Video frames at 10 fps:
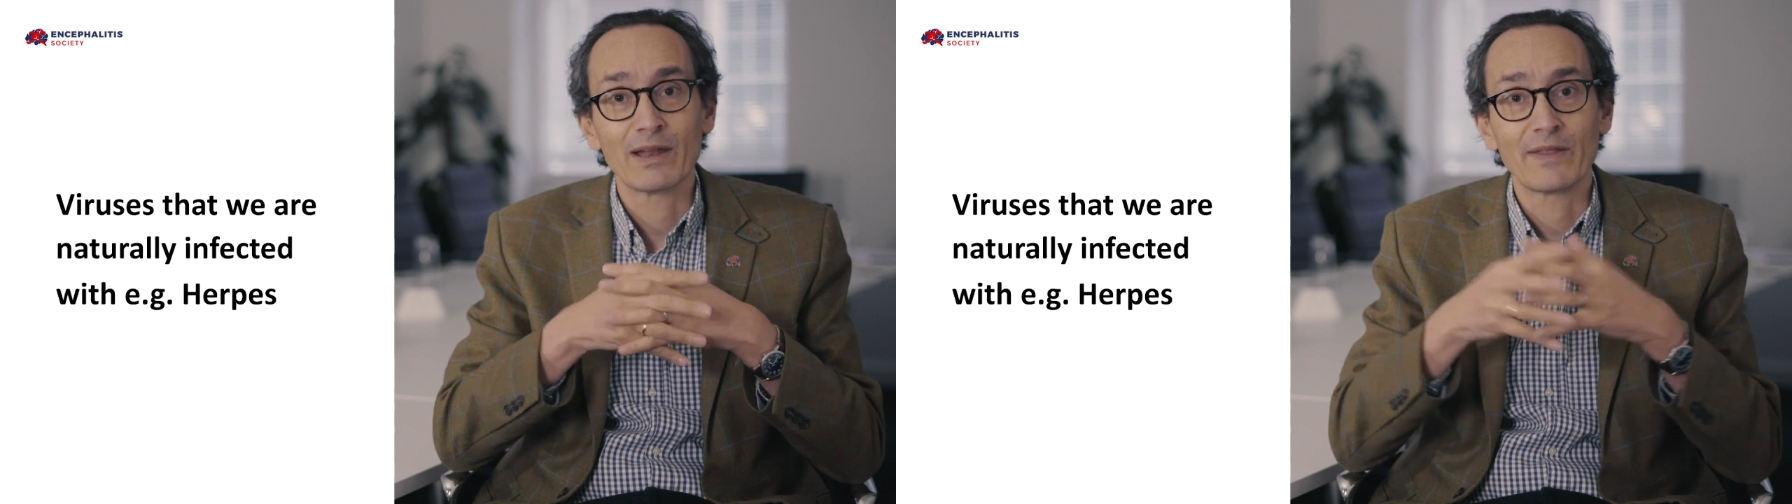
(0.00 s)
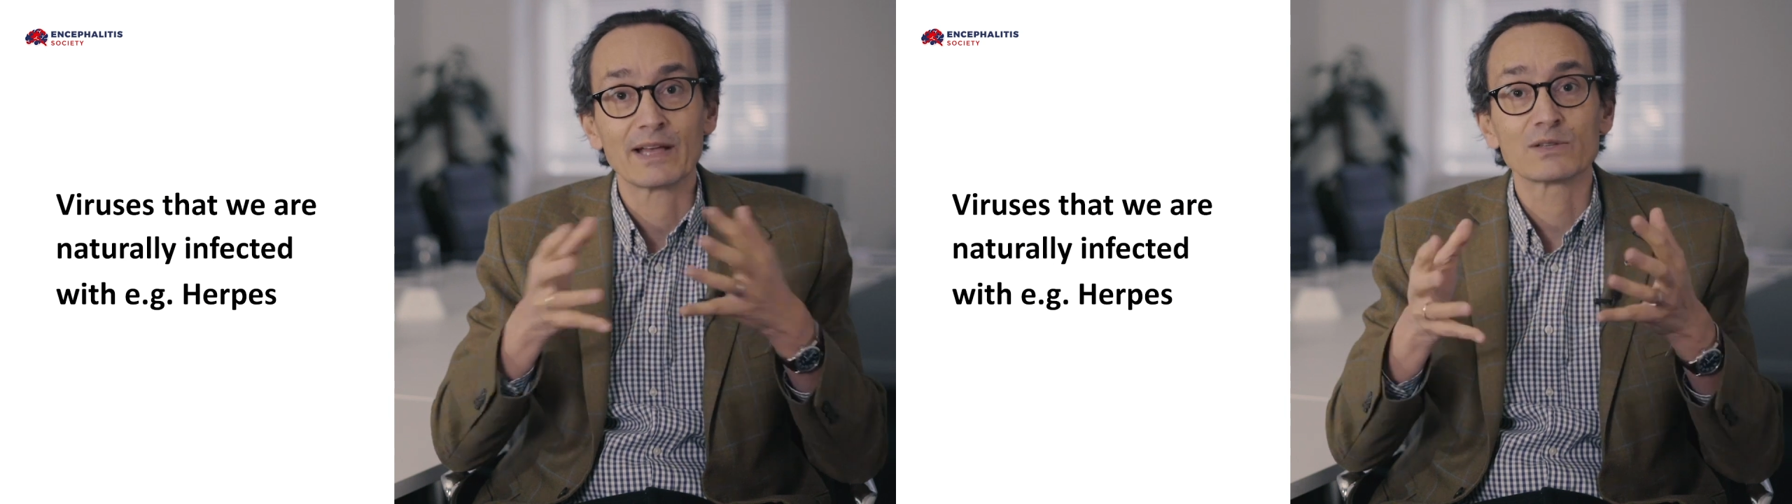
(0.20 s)

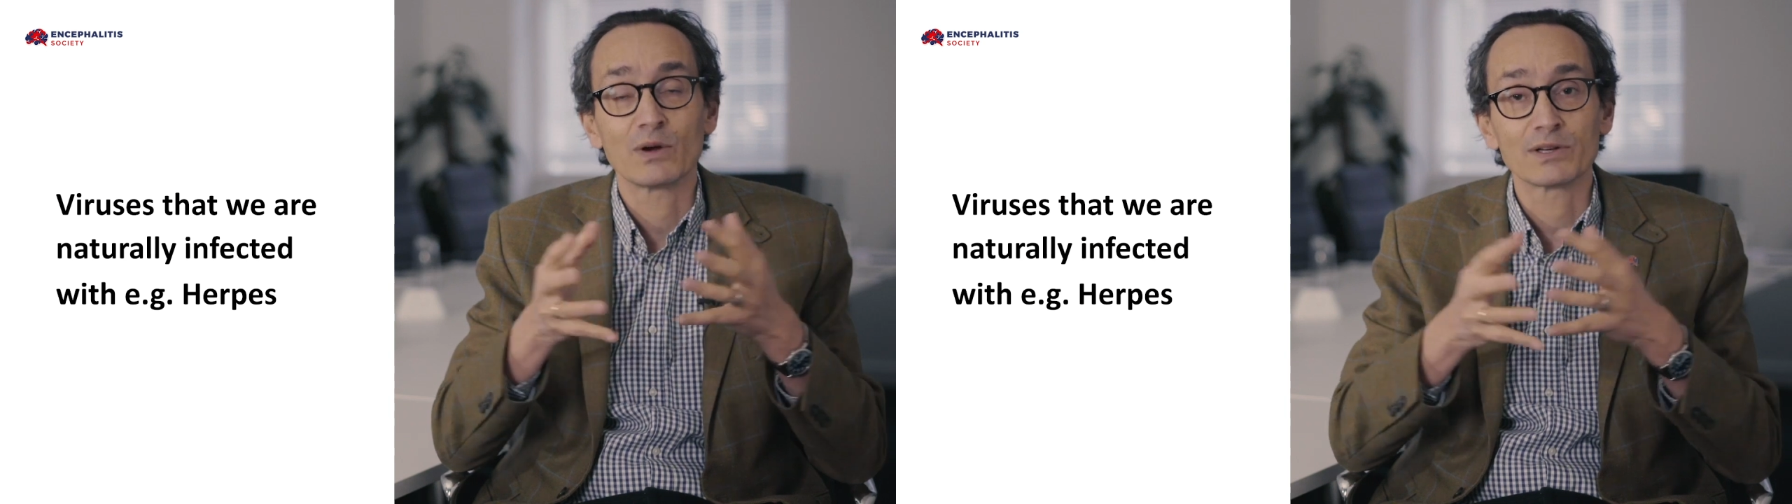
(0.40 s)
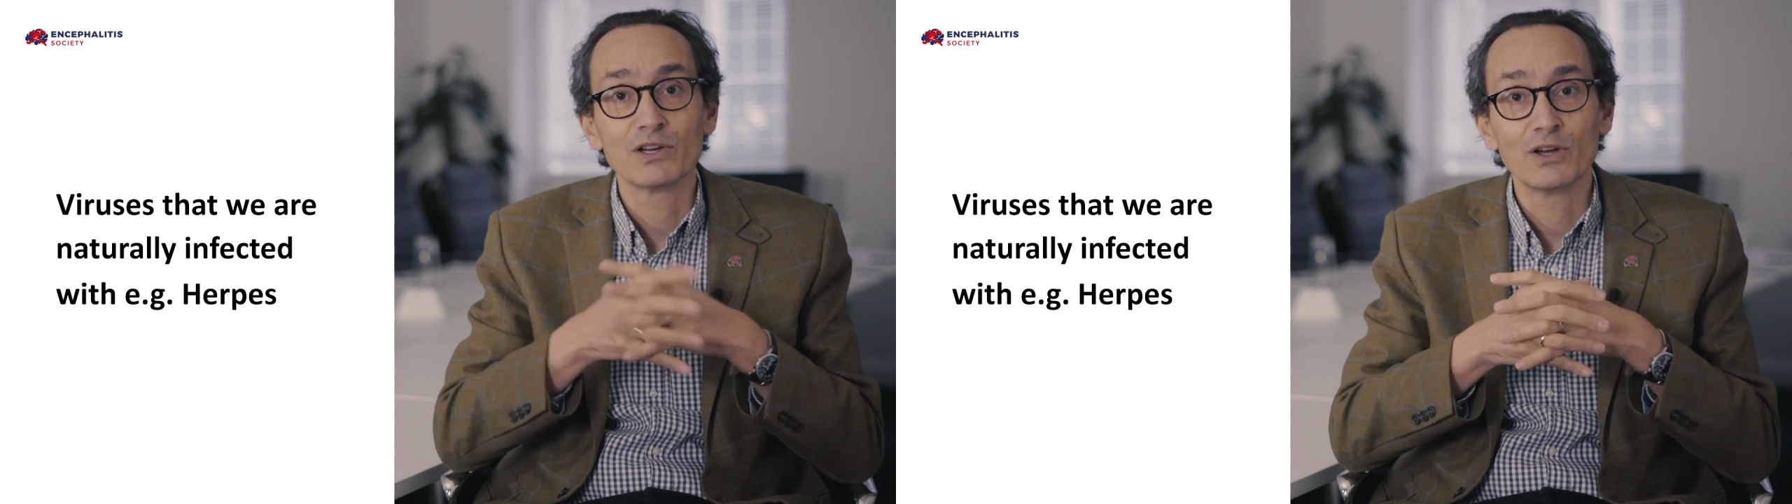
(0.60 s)
and that's
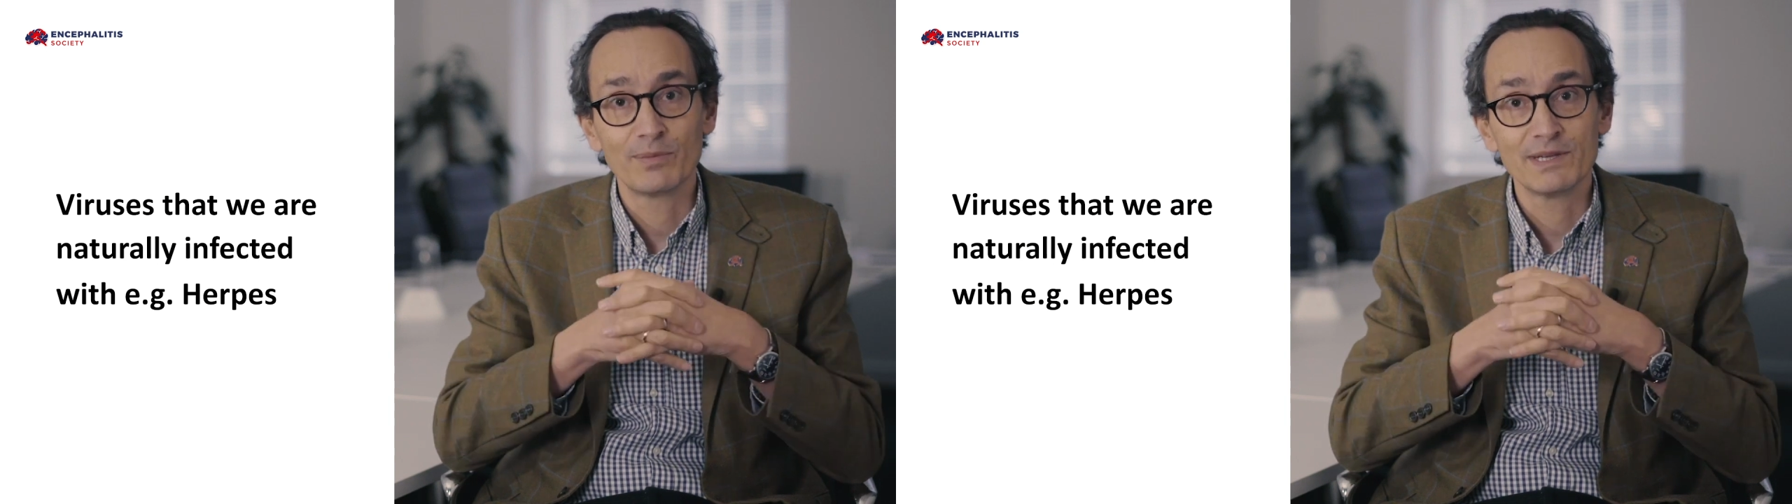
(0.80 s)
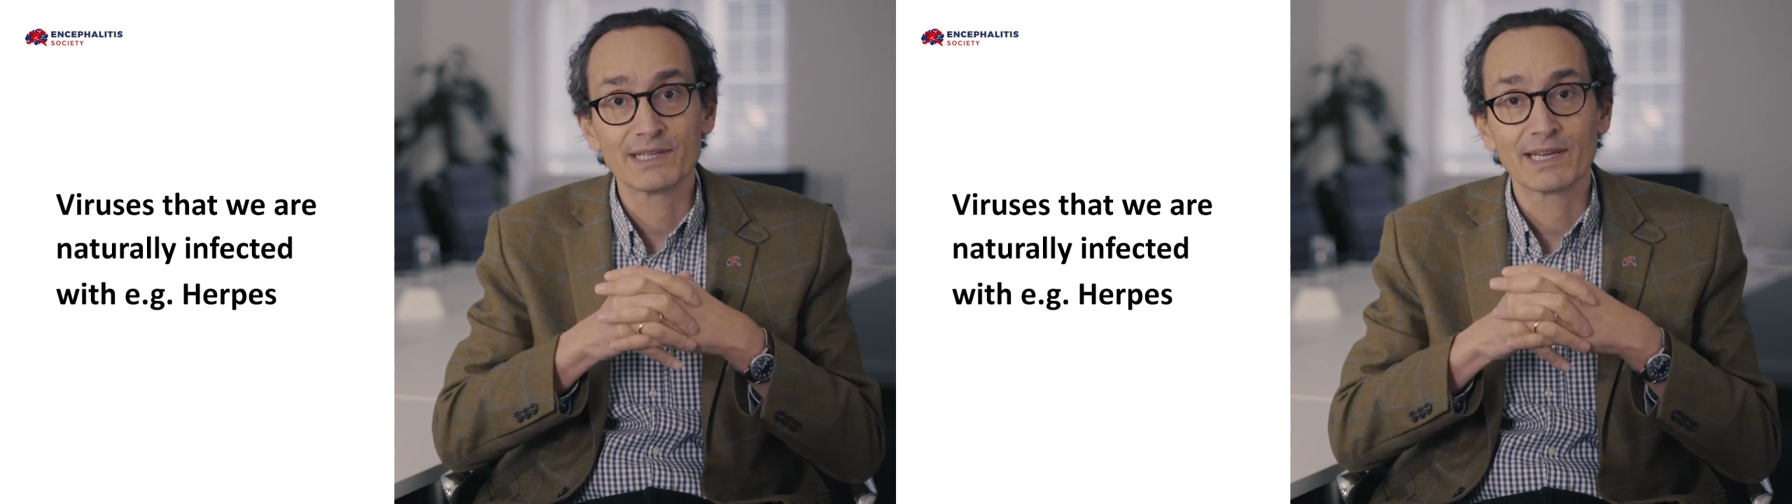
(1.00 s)
what
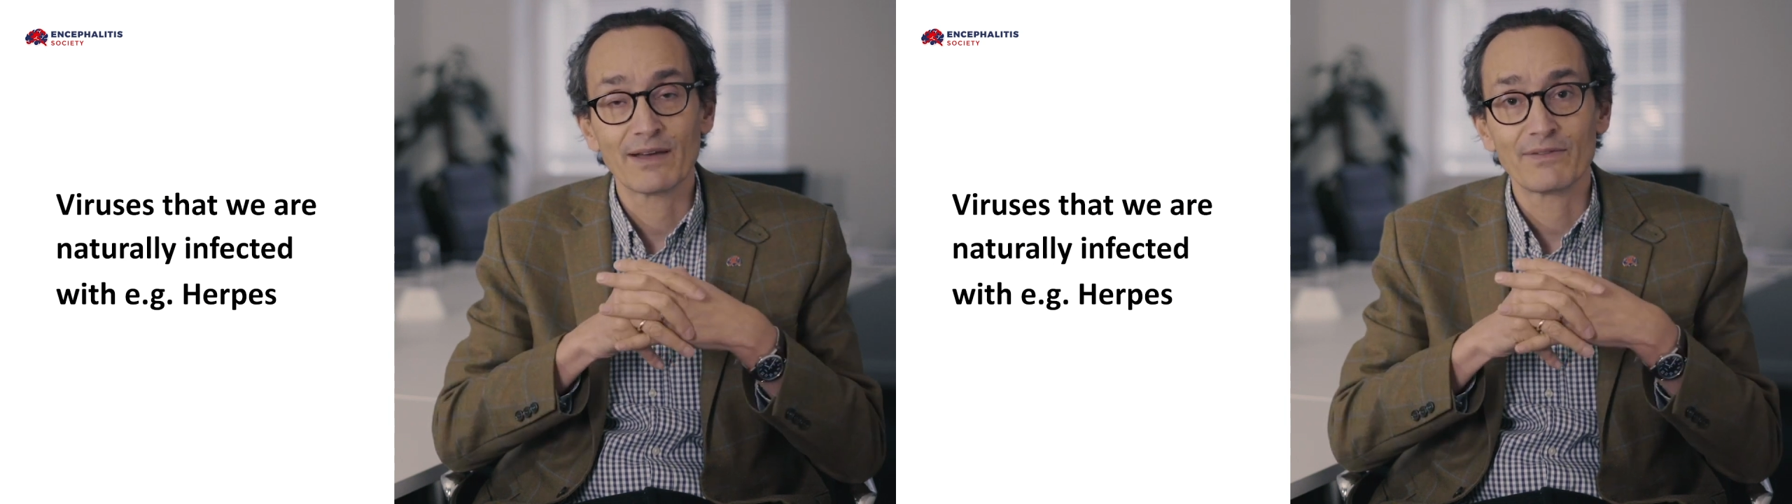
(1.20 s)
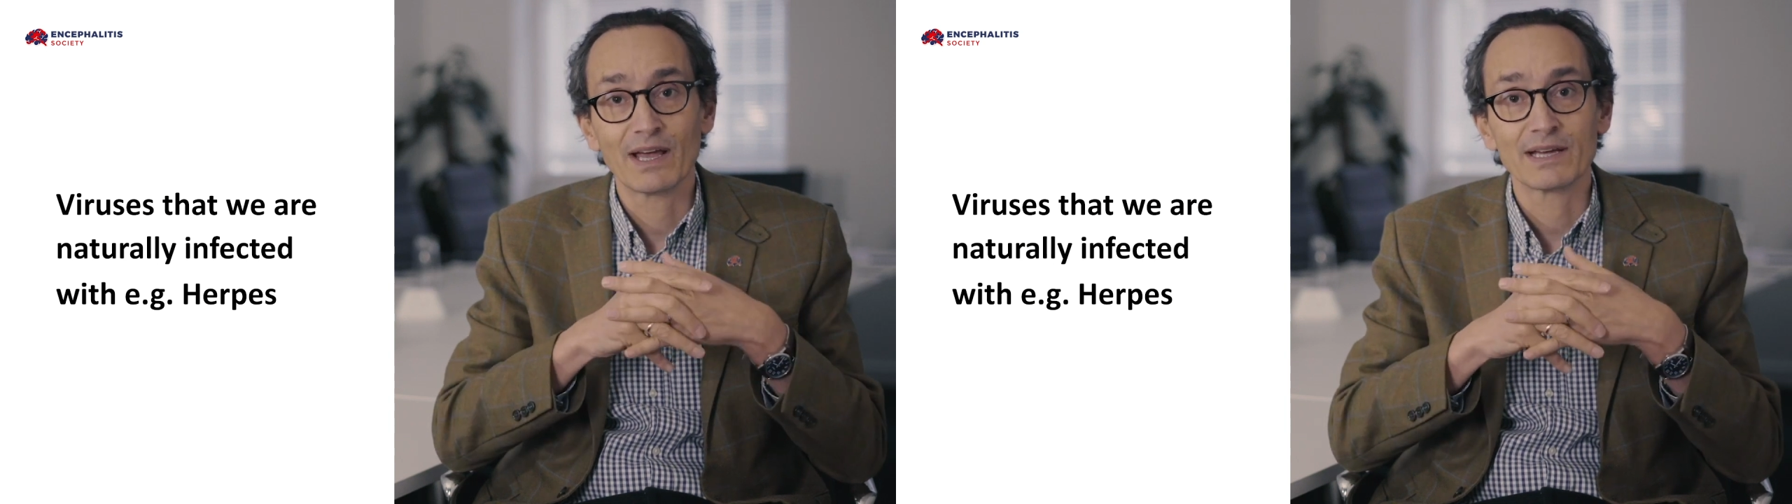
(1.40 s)
herpes
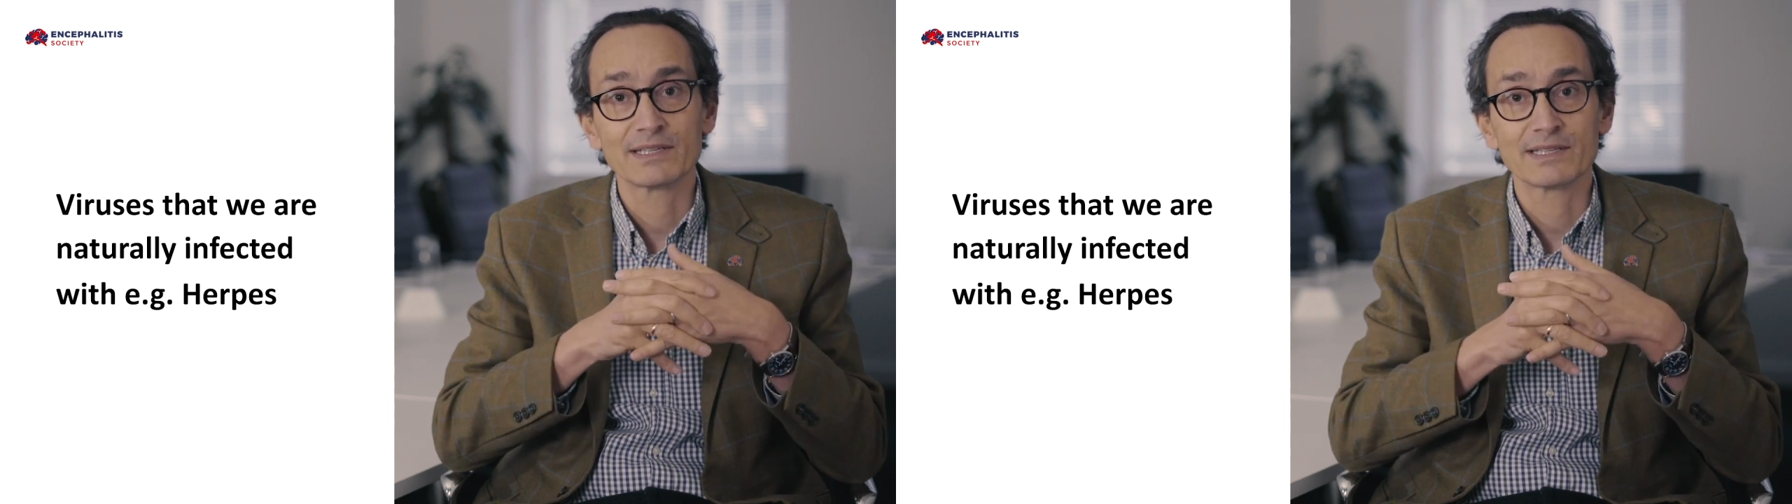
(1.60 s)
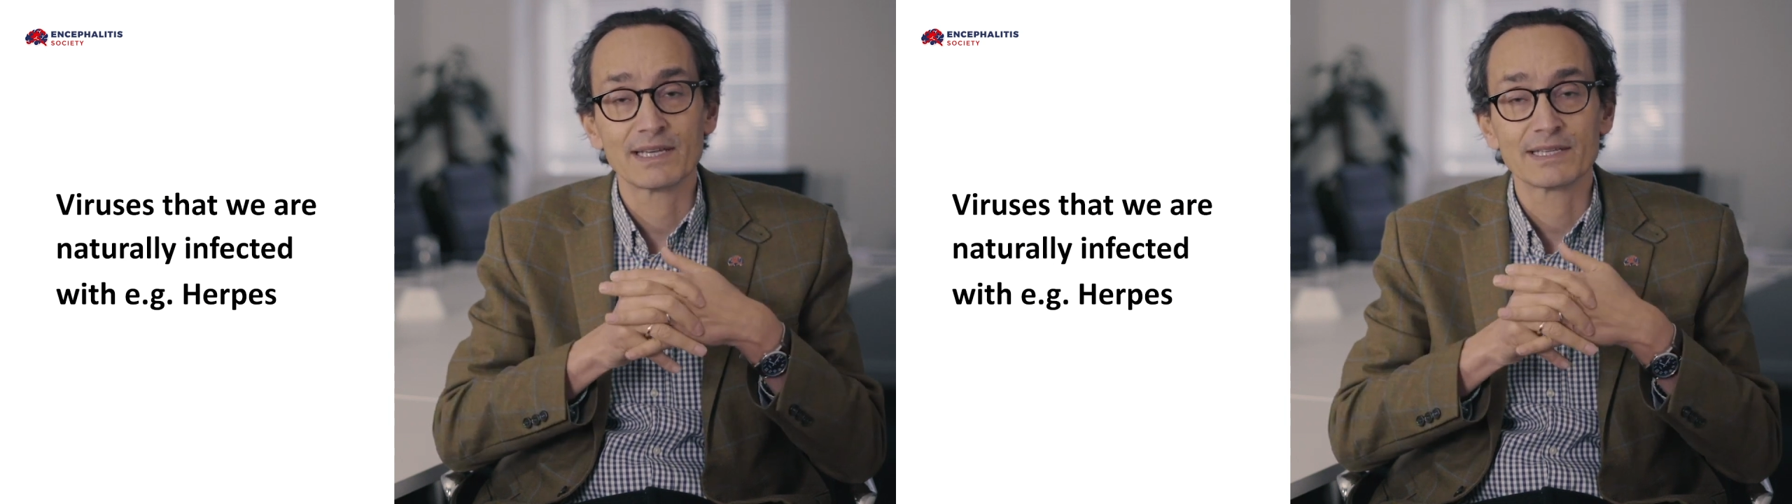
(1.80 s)

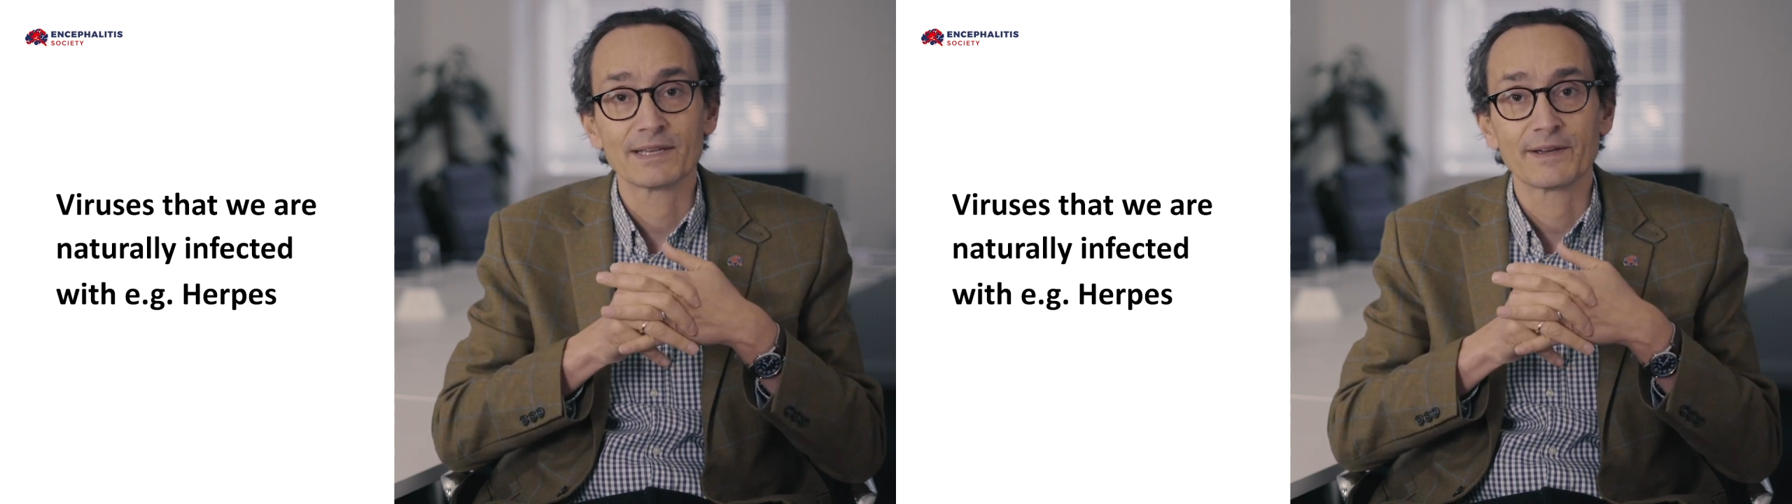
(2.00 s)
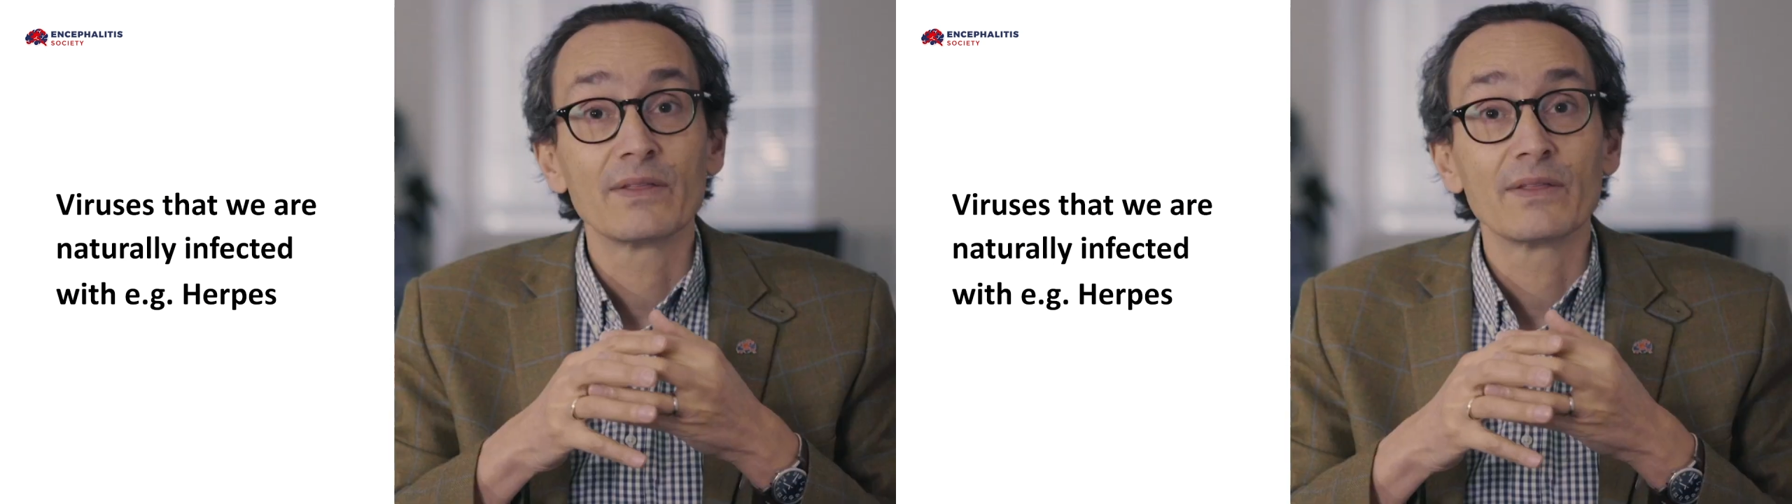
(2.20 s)
encephalitis is.